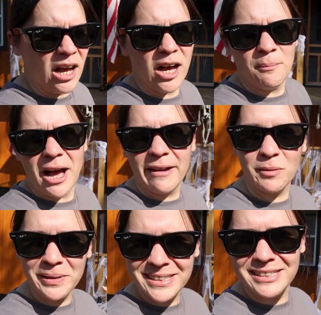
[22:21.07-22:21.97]
um, I'll have
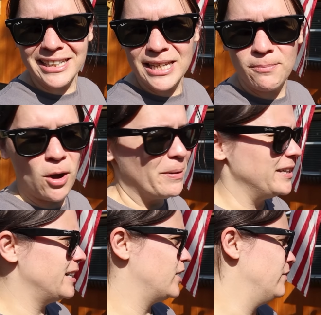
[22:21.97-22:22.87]
a place to keep all my
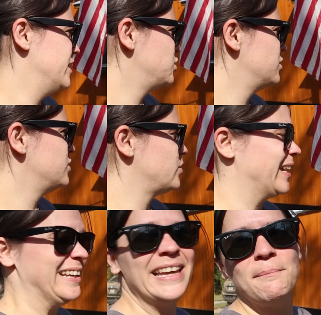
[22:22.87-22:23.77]
decorations so
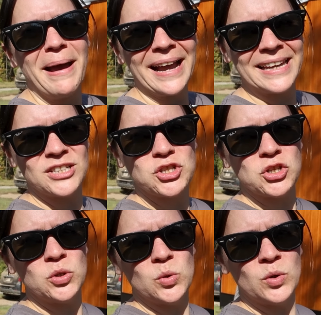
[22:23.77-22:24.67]
I can get back
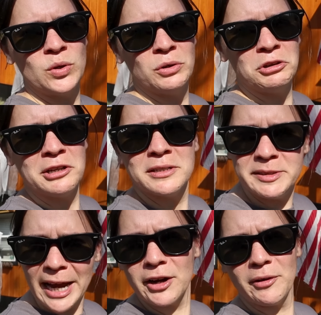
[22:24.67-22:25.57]
into
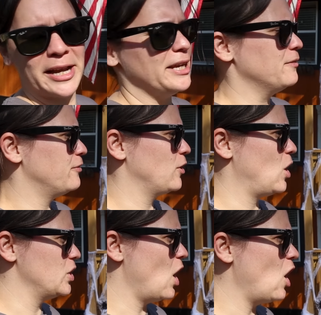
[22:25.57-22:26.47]
decorating for
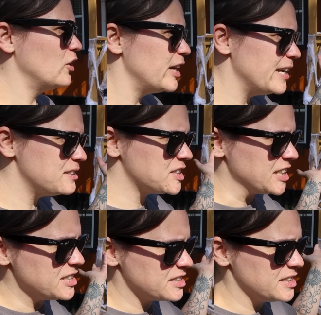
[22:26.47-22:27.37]
all the holidays,
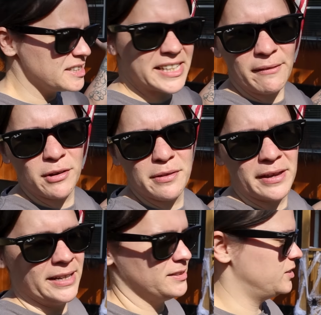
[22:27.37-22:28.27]
seasons, everything.